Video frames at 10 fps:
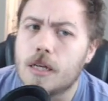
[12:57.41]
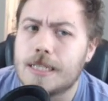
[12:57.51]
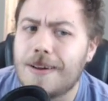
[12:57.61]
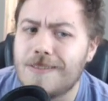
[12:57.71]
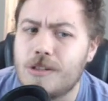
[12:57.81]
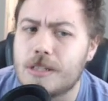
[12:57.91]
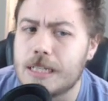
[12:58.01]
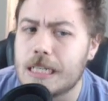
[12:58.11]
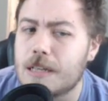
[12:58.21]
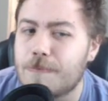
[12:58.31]
Sometimes you just
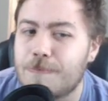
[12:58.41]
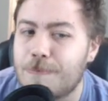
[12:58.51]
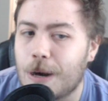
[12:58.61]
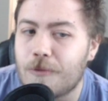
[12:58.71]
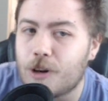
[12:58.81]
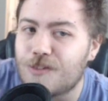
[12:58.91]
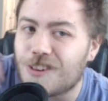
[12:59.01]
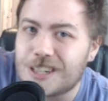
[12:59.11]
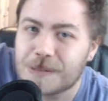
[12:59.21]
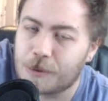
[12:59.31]
need to buff your
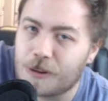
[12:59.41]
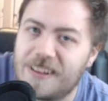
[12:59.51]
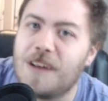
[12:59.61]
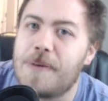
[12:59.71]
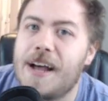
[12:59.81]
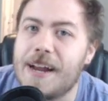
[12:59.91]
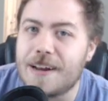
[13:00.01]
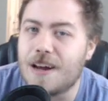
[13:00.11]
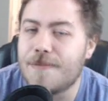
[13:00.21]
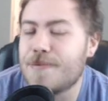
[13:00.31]
Voltic Bolt up high
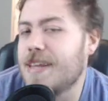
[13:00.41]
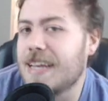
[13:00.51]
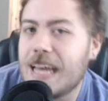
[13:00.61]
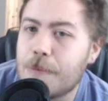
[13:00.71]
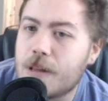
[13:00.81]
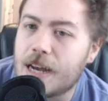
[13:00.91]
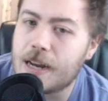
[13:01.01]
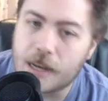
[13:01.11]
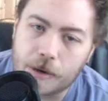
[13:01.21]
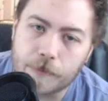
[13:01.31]
enough where they can't block
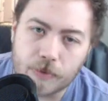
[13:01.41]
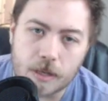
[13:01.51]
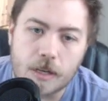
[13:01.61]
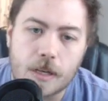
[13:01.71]
it out.